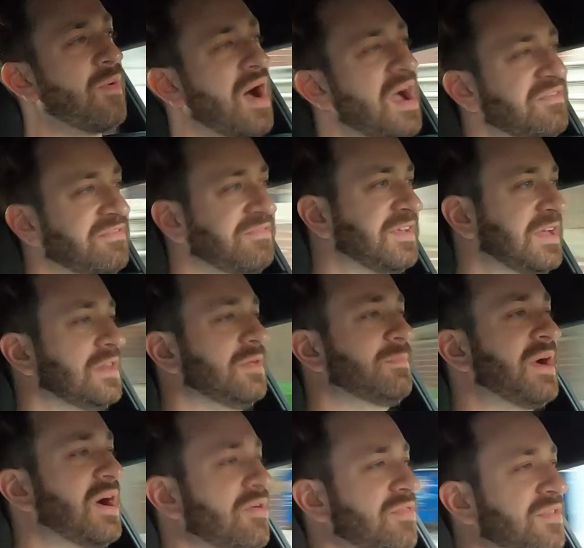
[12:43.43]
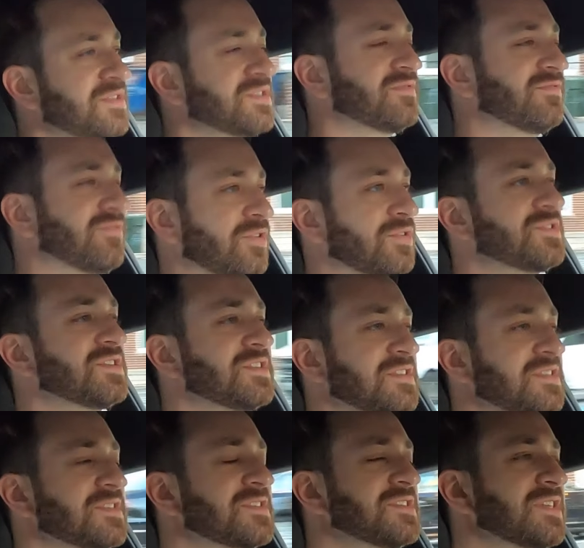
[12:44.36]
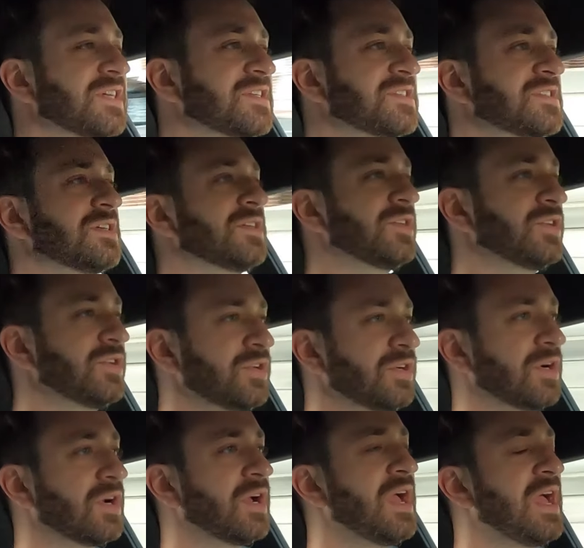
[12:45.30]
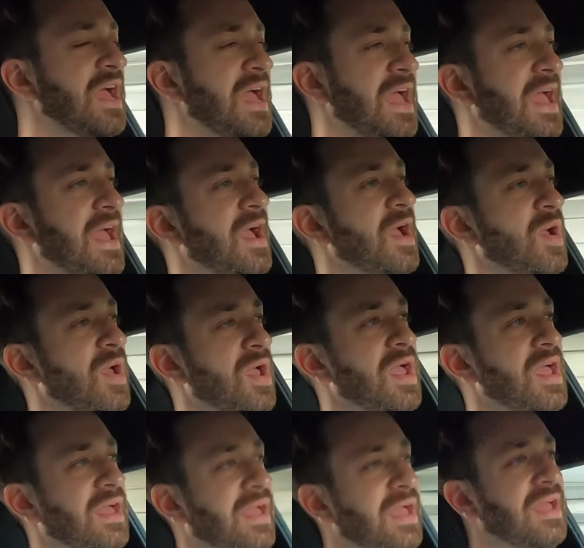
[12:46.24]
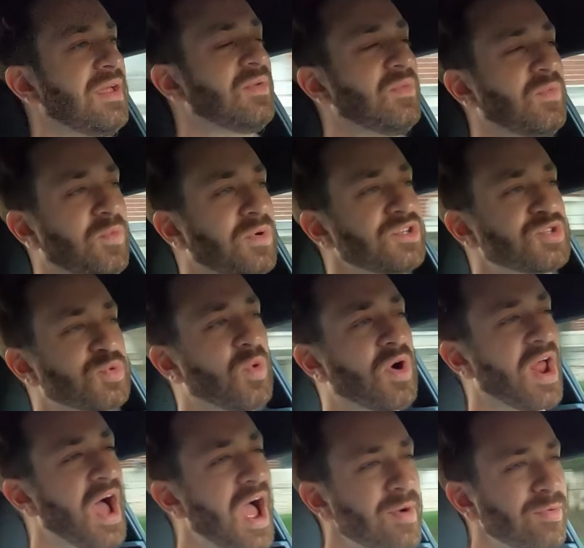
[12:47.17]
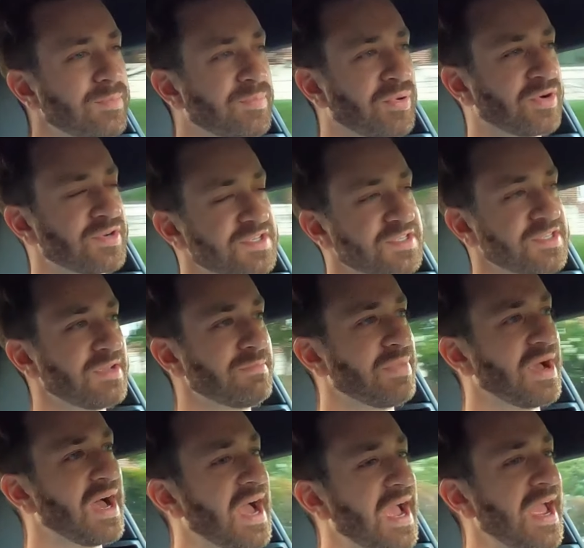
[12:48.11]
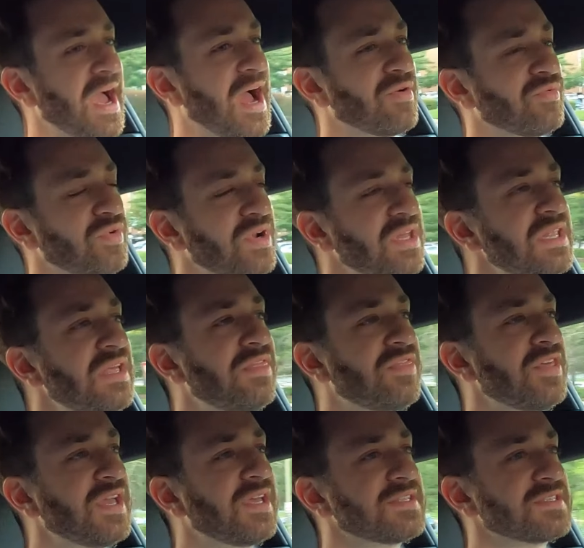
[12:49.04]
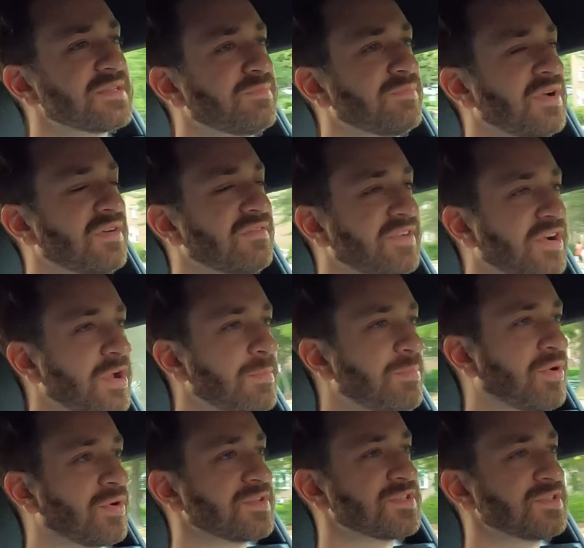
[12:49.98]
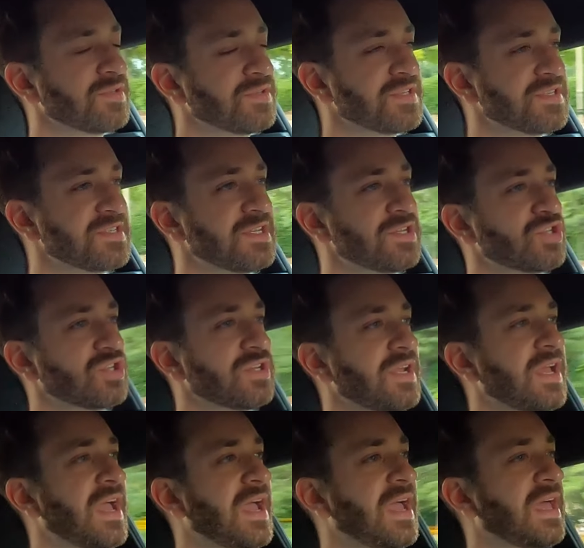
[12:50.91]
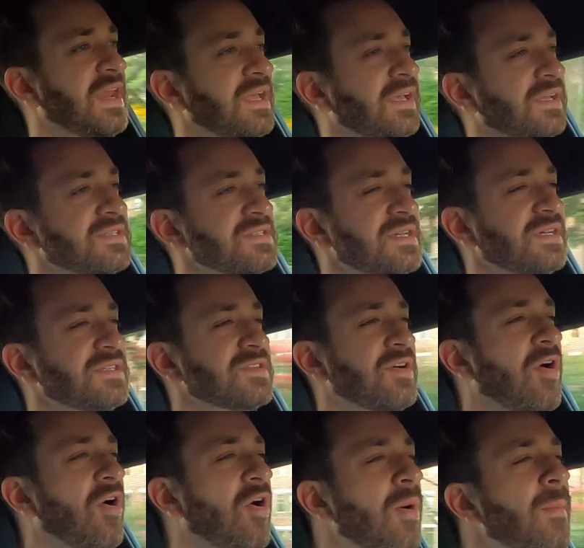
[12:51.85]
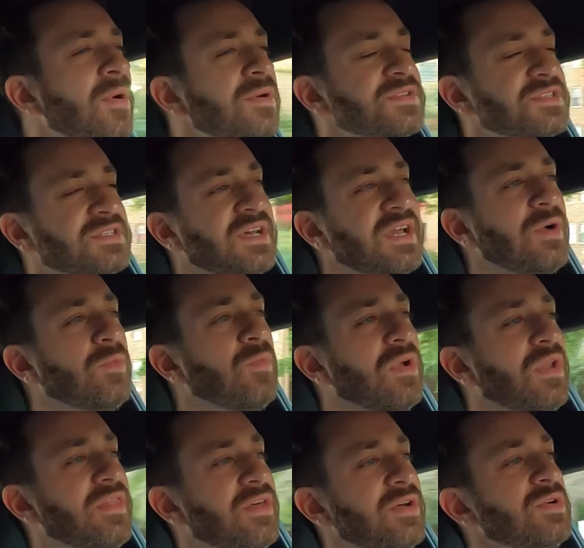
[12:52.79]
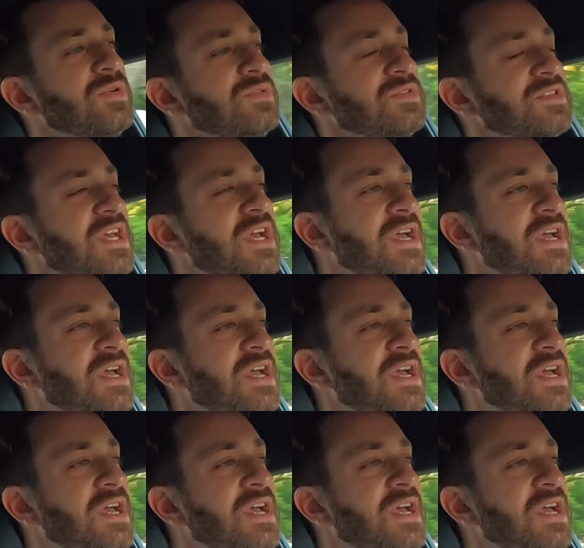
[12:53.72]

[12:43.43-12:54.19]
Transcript: I feel about this versus the six cylinder, which one I would personally buy. I really think it's a, a very personal decision, and it's it's almost like one of those